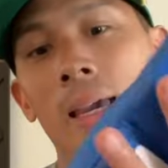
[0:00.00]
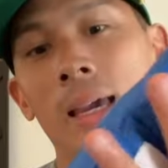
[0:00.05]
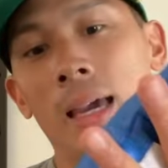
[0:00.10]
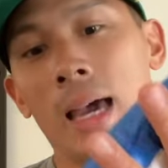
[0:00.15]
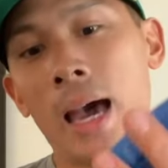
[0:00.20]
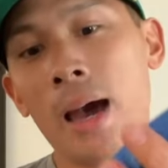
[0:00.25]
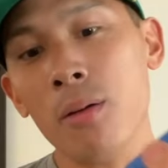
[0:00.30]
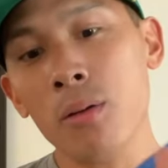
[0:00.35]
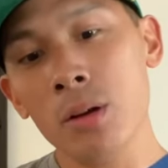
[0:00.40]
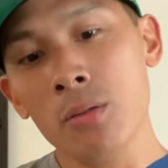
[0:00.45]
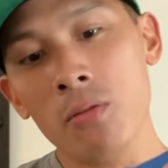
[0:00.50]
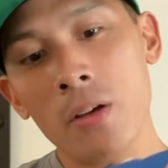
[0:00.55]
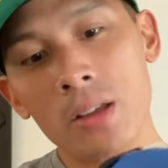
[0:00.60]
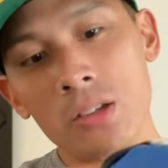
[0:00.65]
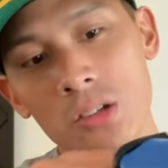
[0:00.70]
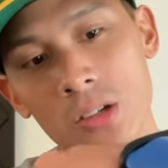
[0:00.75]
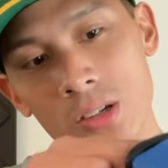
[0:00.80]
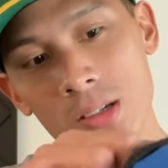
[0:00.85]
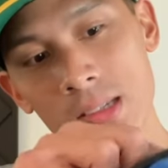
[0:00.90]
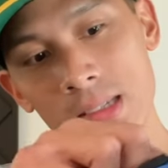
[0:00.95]
I would
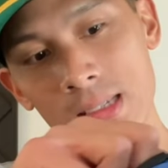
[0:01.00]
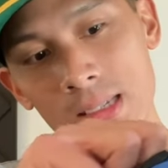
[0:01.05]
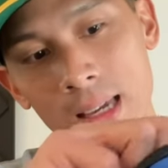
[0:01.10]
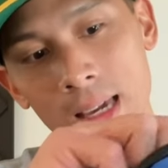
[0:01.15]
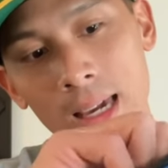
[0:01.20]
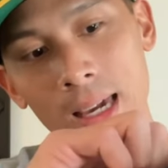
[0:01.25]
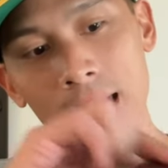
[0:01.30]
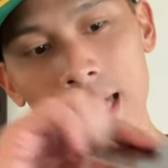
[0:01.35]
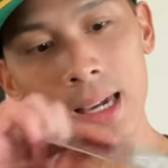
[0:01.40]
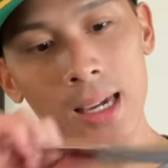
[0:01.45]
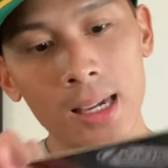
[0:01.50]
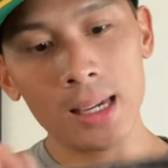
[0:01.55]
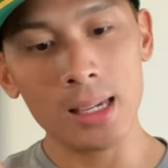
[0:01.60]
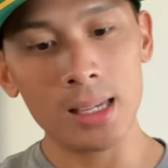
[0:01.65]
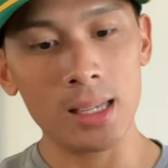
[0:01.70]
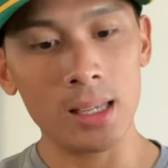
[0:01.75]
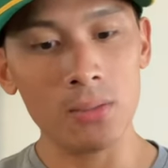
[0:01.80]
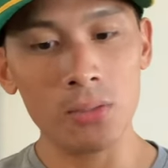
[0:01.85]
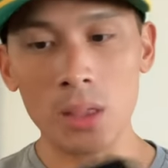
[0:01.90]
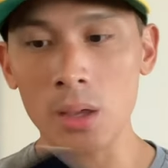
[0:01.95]
venture to
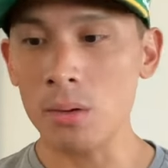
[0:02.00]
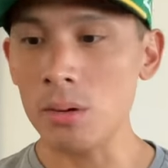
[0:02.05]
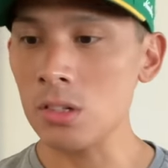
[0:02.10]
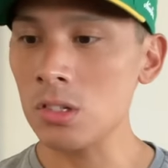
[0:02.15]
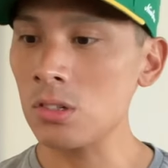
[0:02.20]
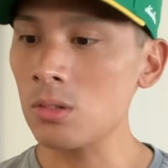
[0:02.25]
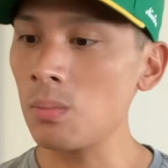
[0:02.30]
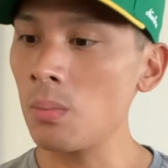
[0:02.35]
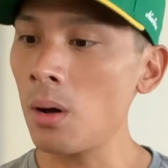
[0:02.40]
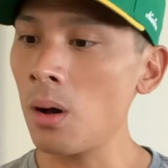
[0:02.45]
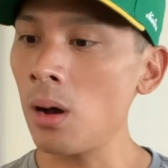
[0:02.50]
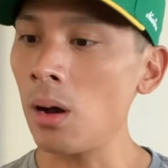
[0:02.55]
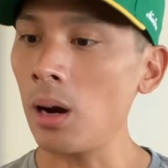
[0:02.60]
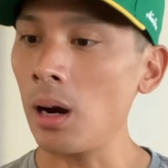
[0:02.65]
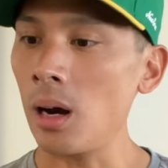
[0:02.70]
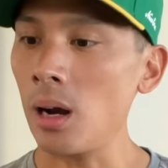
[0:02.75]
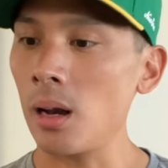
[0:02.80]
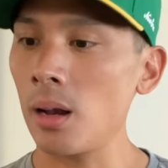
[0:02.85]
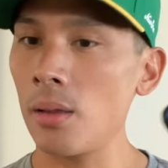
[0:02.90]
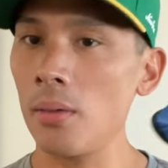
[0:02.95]
say if they were
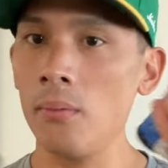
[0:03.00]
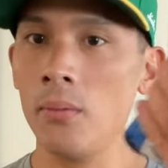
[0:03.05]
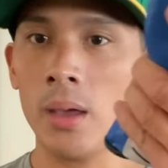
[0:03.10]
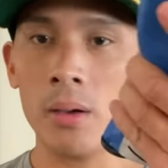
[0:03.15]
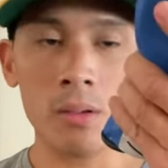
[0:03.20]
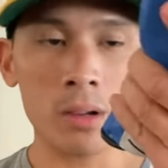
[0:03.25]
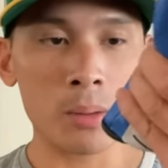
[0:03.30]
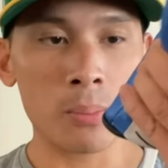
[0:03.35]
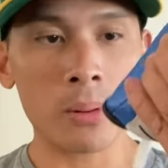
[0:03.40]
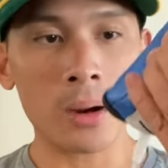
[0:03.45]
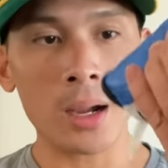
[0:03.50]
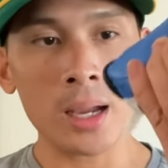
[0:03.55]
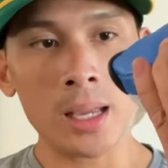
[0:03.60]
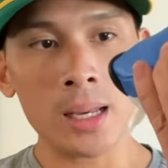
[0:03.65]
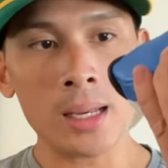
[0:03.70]
smart, they would have probably